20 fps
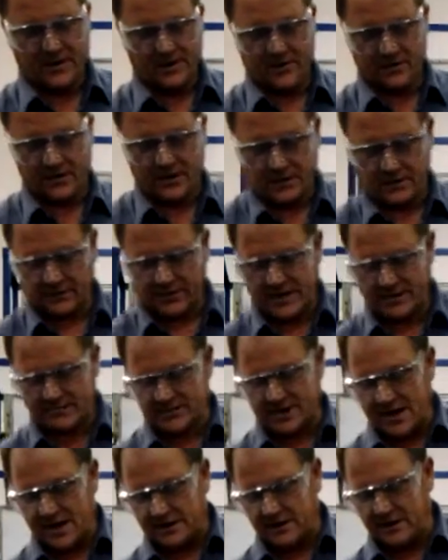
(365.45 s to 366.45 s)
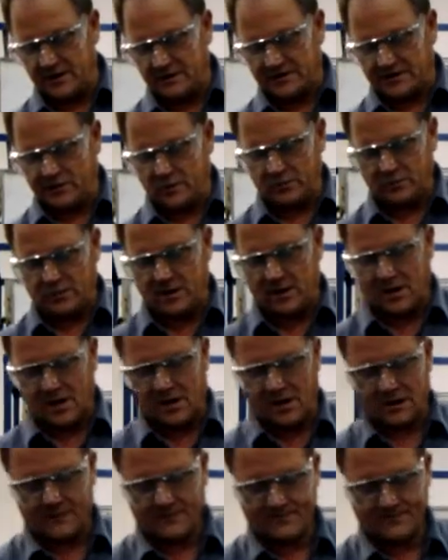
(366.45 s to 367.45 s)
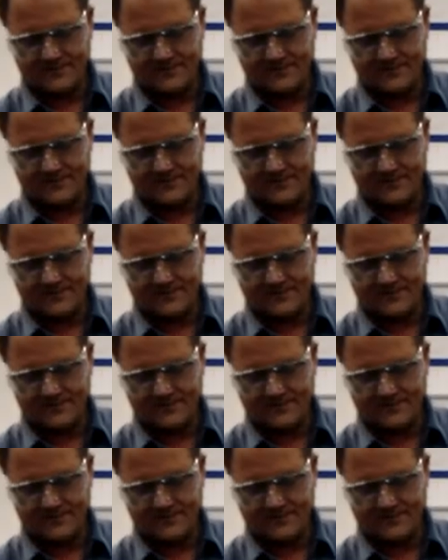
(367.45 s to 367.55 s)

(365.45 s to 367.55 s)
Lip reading: They're going to leave it on here too long,